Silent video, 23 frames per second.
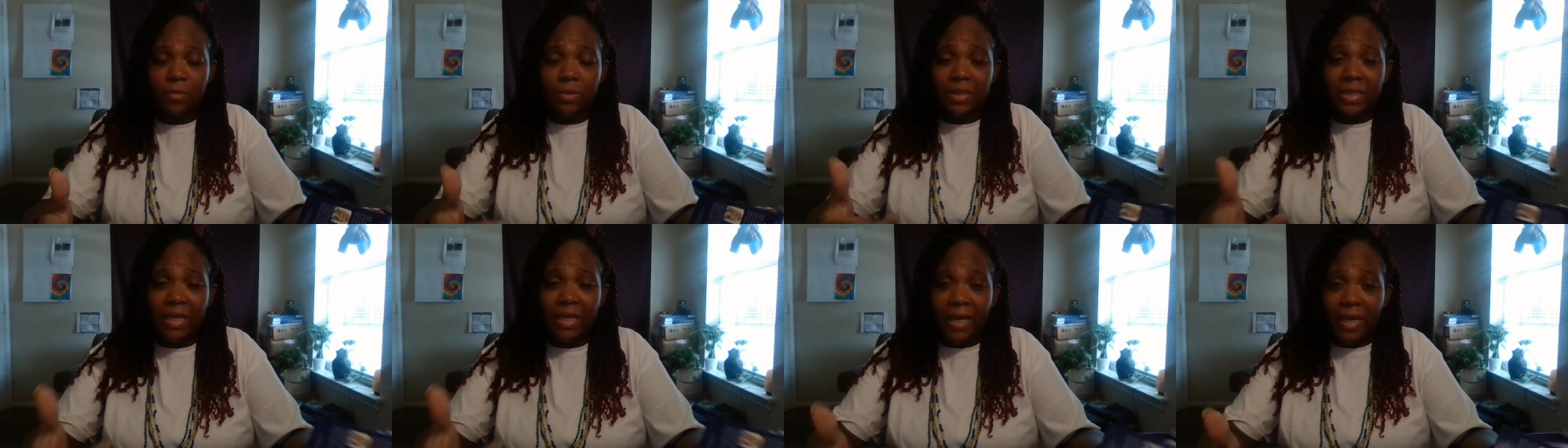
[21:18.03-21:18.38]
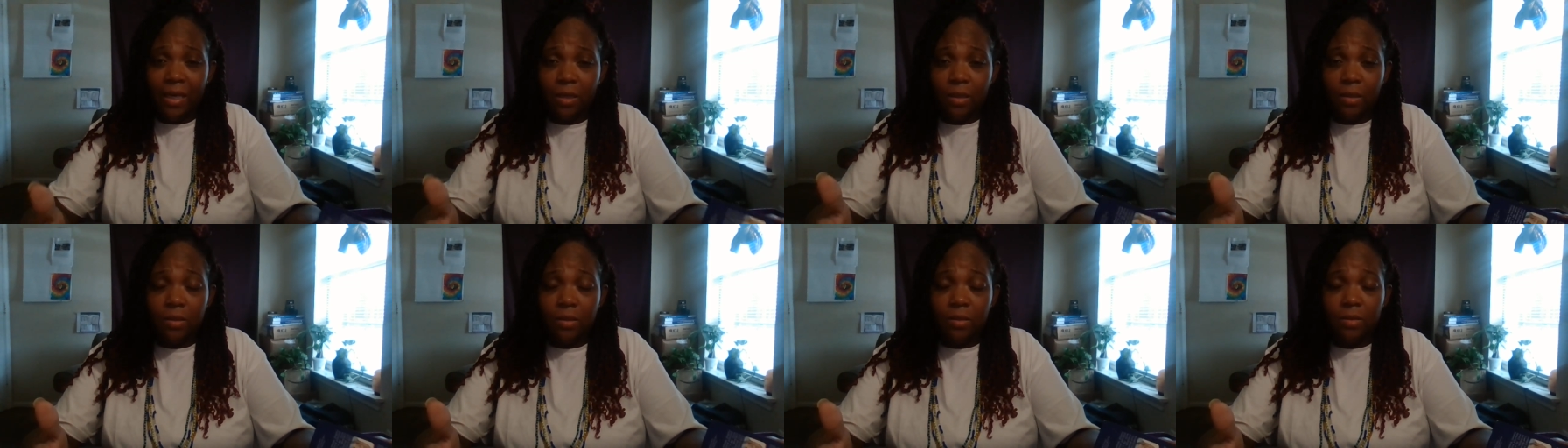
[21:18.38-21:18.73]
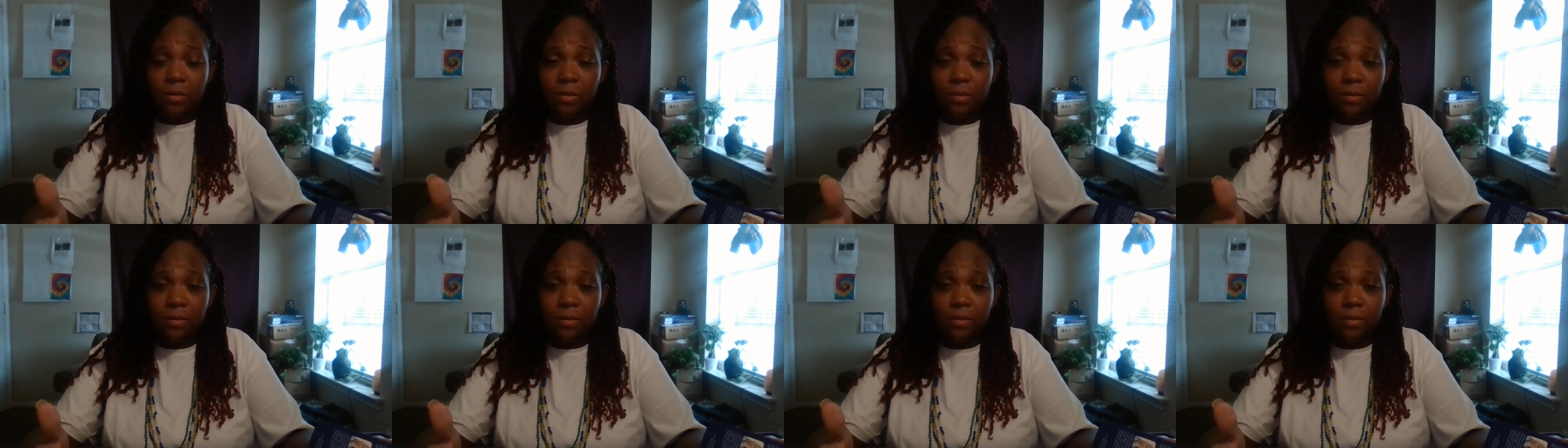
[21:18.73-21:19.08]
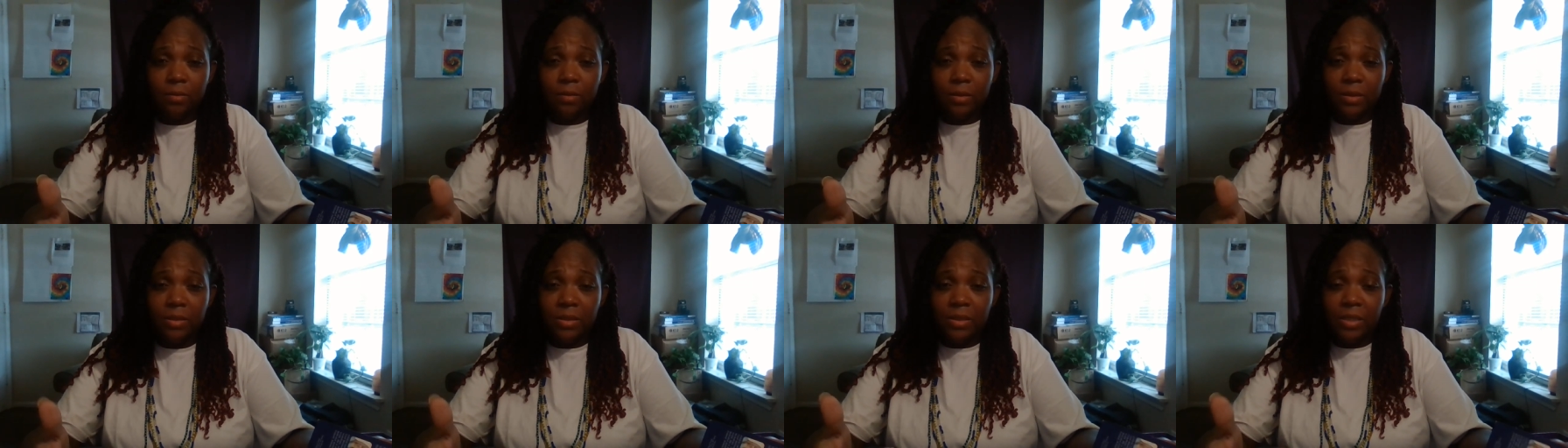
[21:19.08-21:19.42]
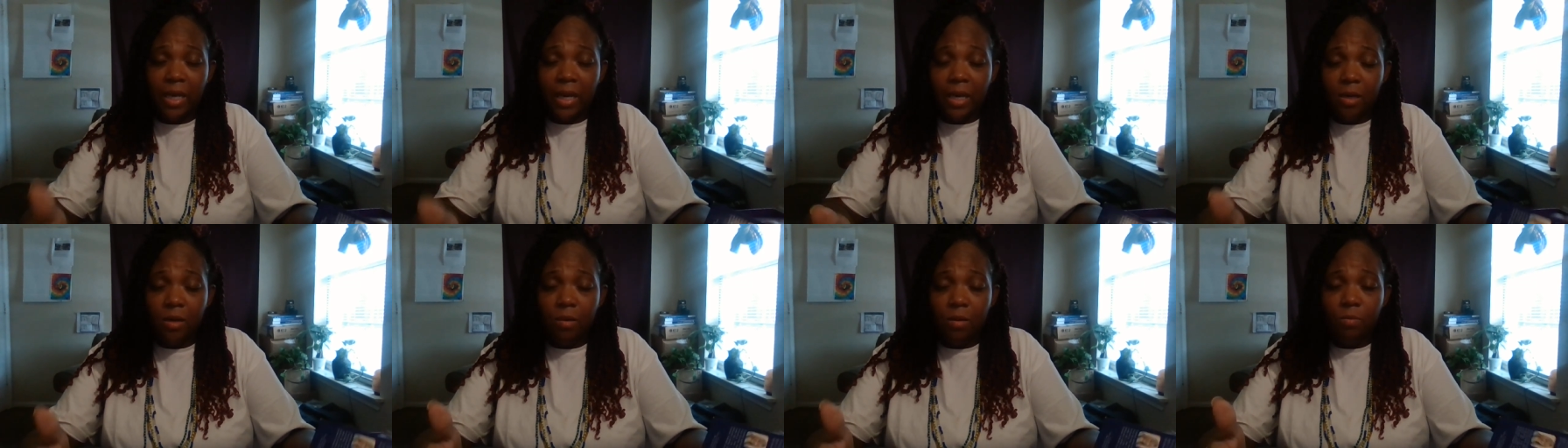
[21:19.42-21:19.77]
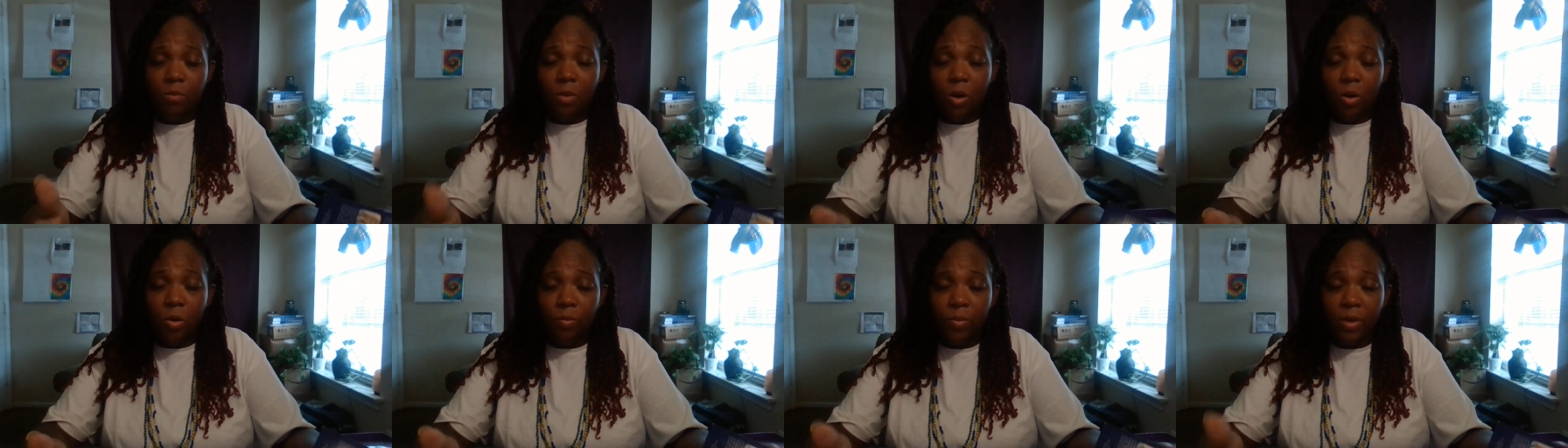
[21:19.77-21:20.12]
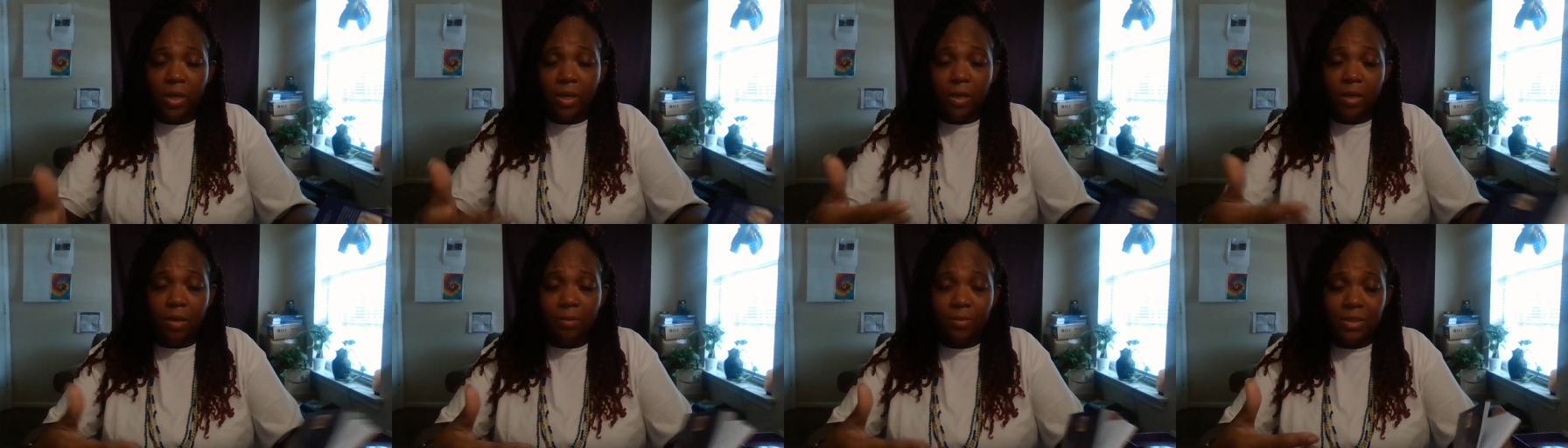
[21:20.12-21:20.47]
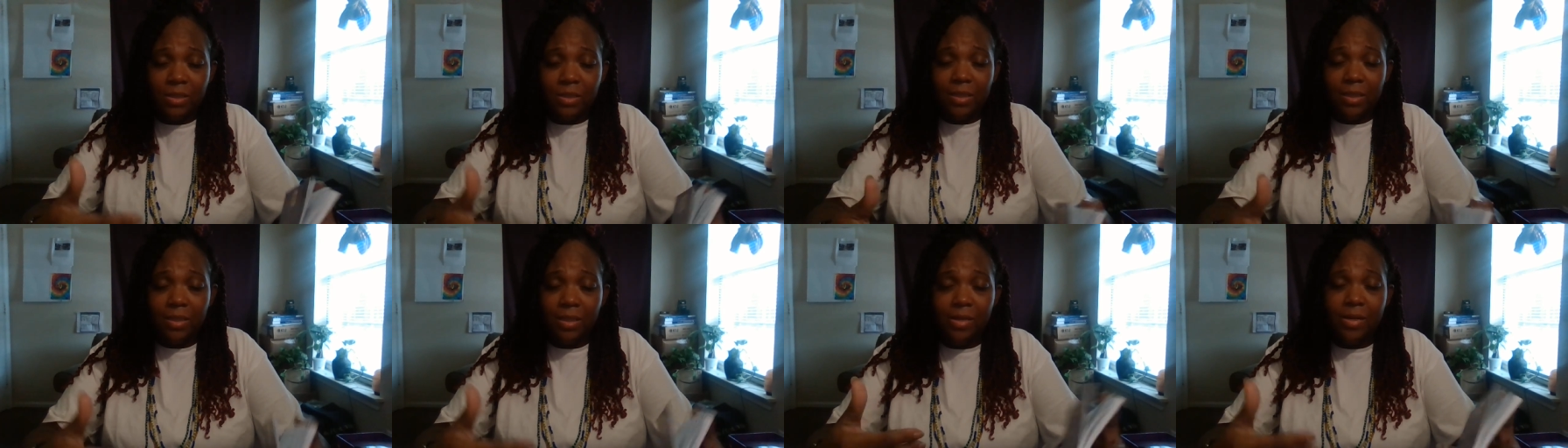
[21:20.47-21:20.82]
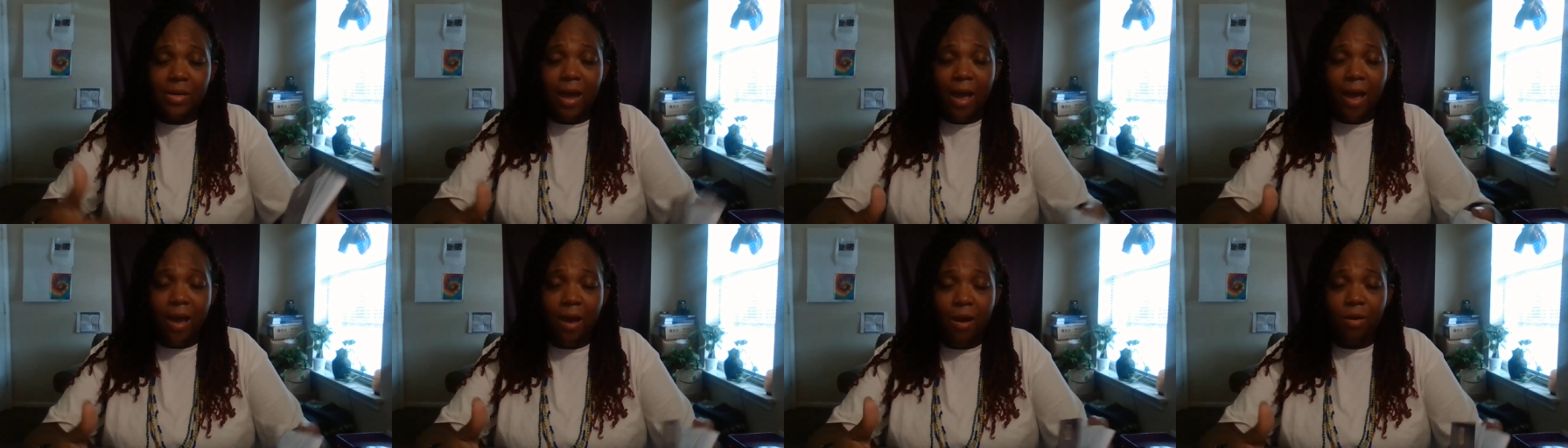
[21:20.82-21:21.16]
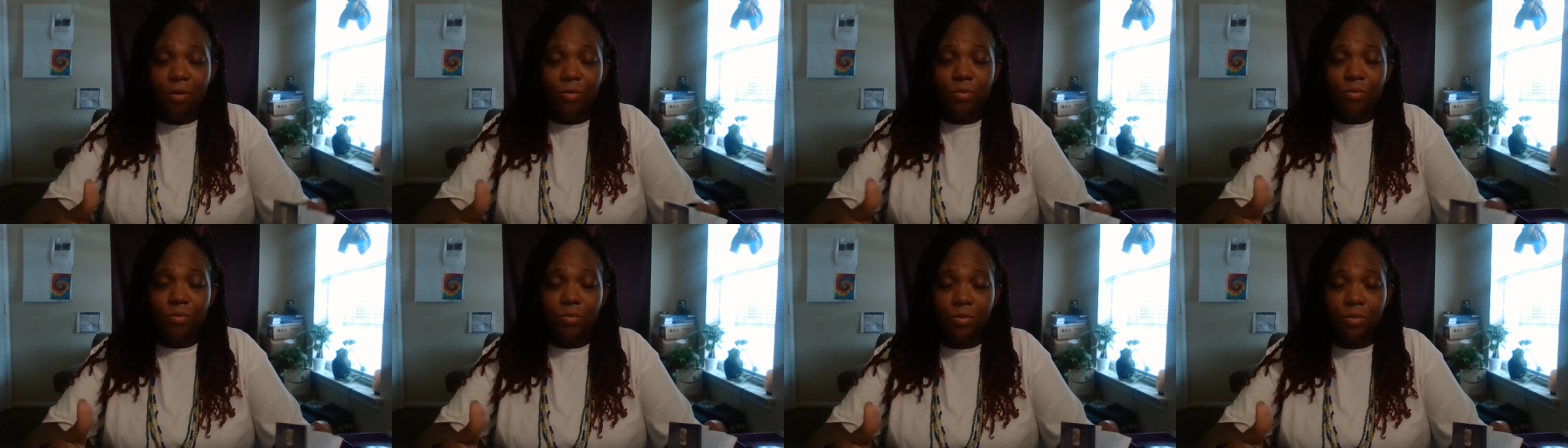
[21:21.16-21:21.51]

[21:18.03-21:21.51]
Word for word: Think. Take a moment. Come to the now.